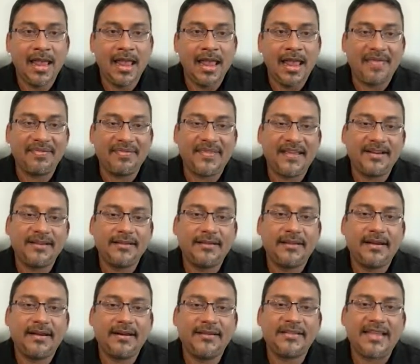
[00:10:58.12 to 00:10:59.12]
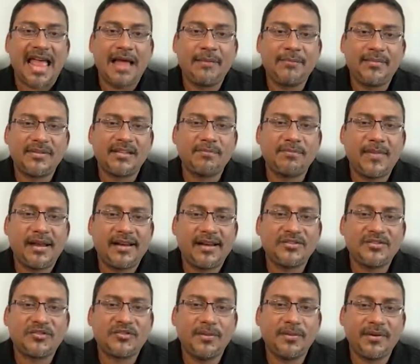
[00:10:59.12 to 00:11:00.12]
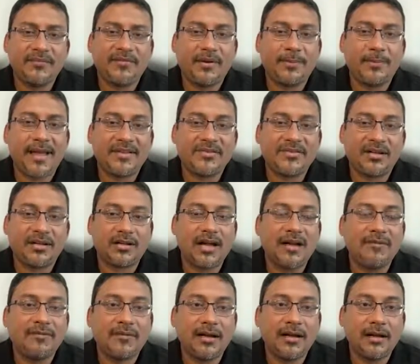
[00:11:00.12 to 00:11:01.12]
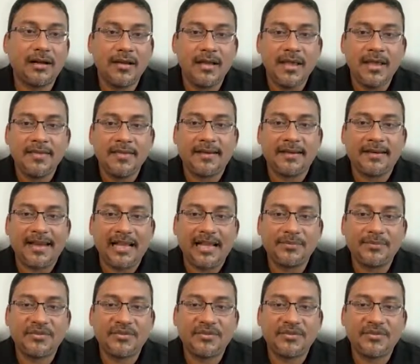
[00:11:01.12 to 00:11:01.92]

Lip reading: And then there is Amazon Managed Streaming for Apache Kafka that helps